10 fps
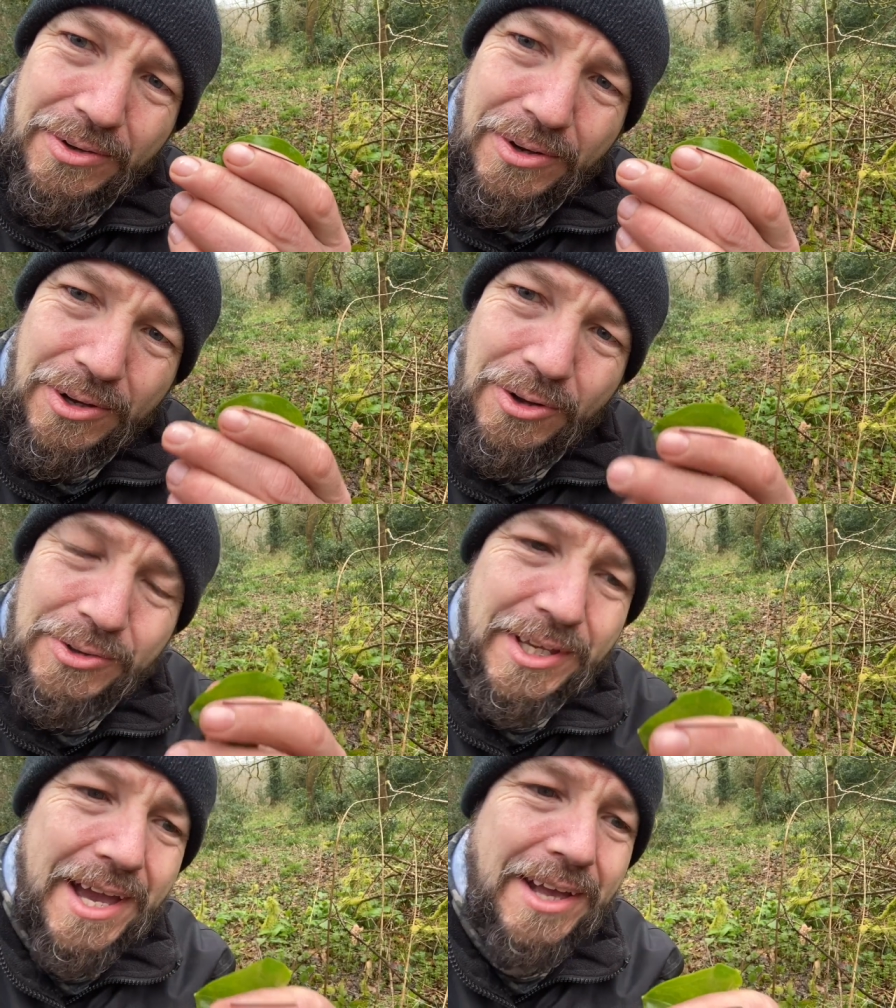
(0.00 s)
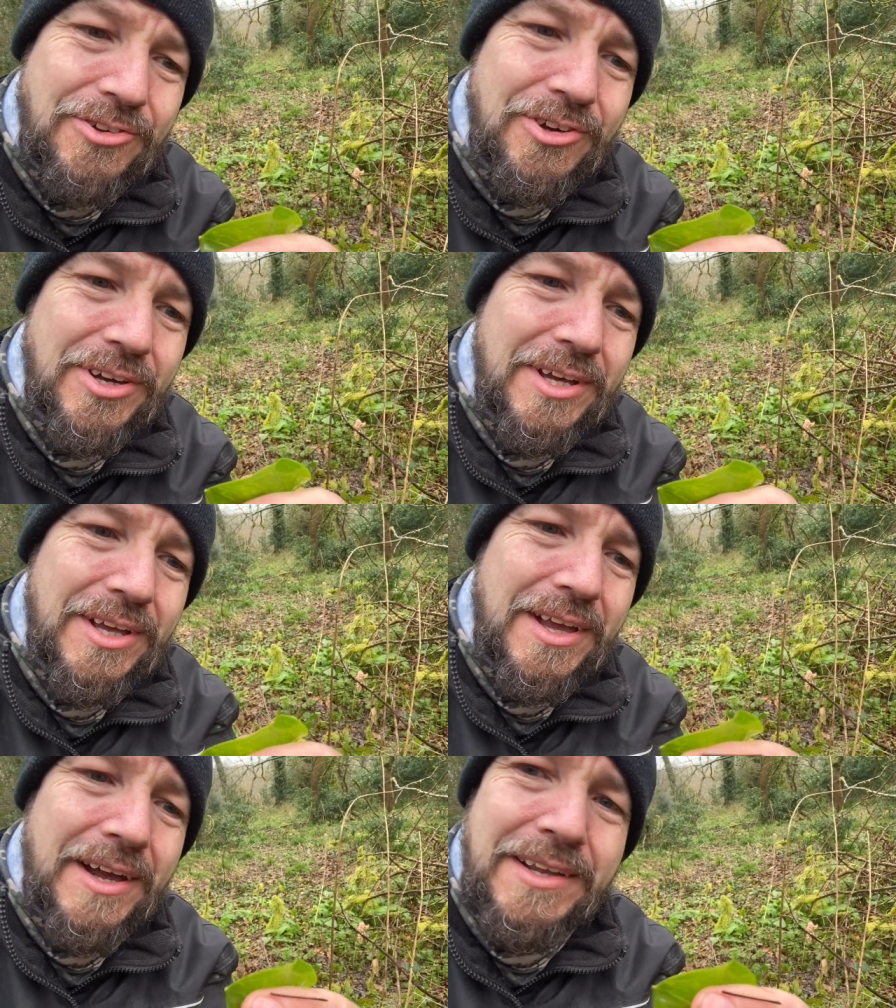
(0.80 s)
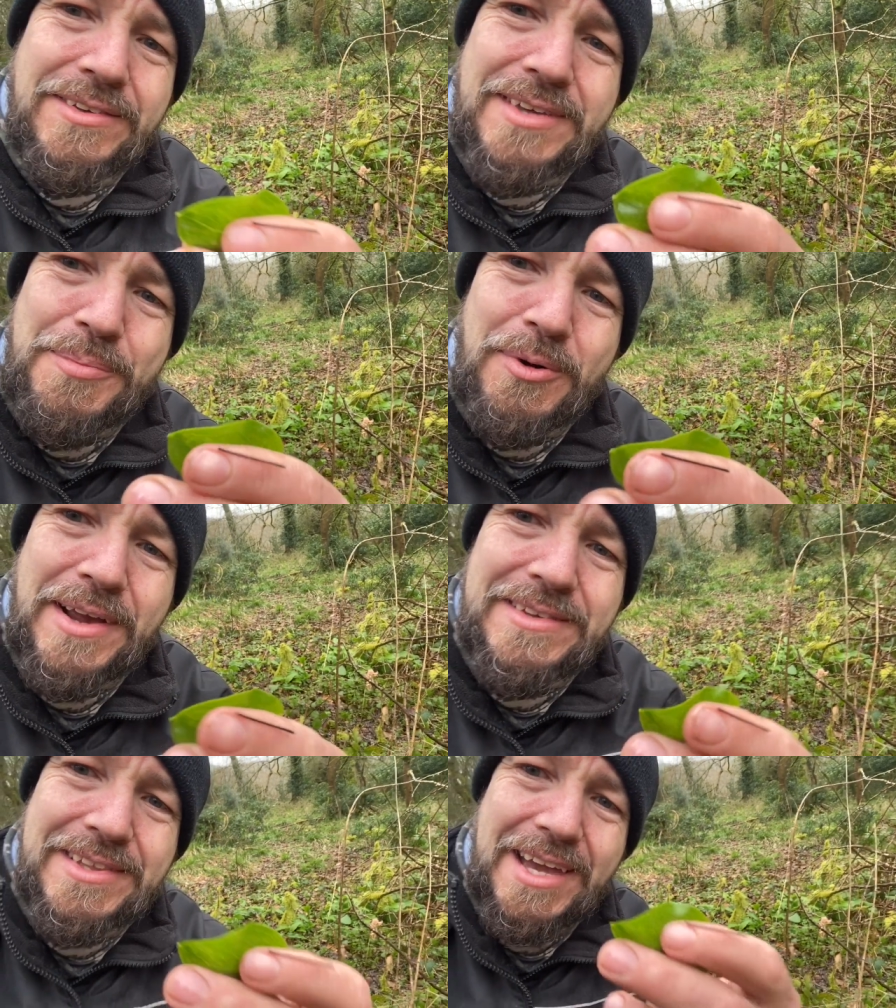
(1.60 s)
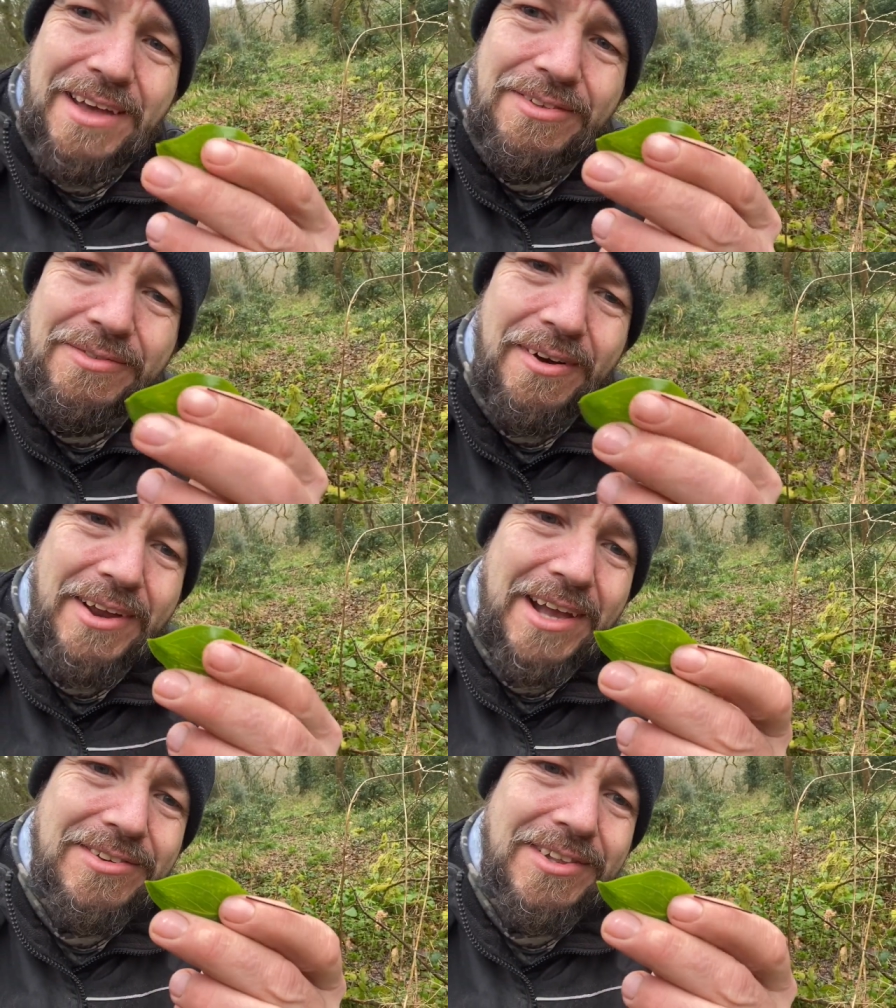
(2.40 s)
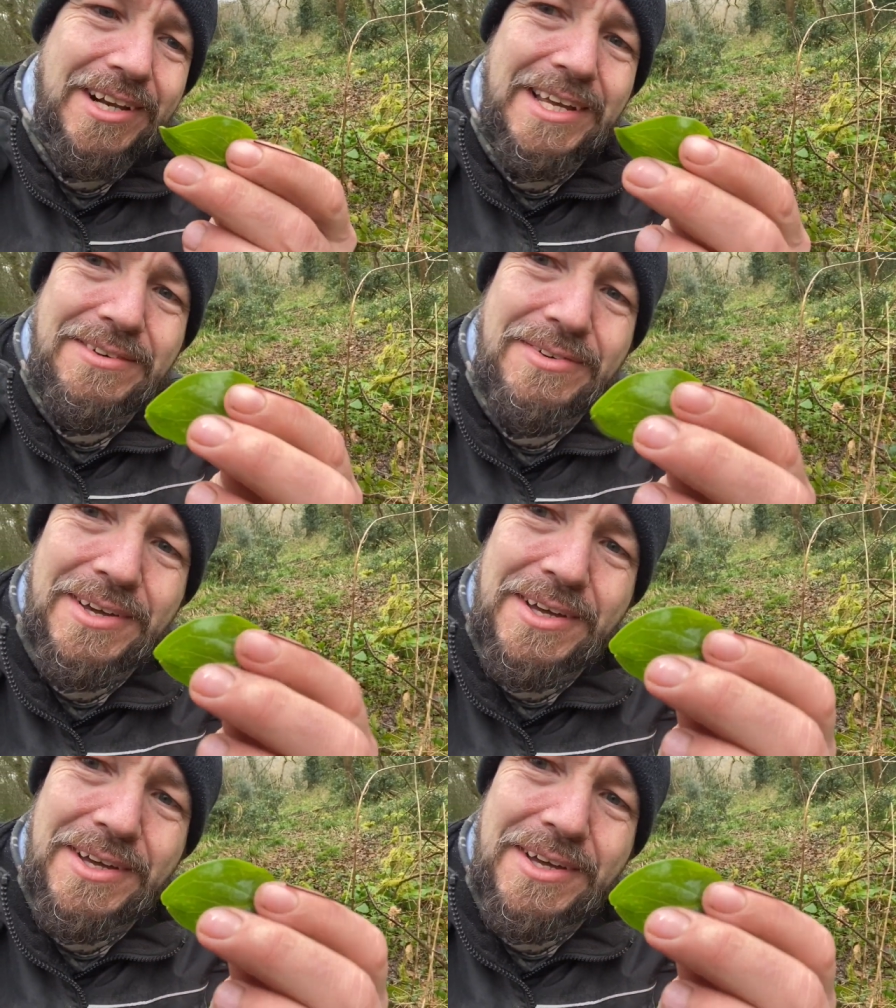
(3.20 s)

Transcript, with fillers: along the edge, and it separates the the very edge of the leaf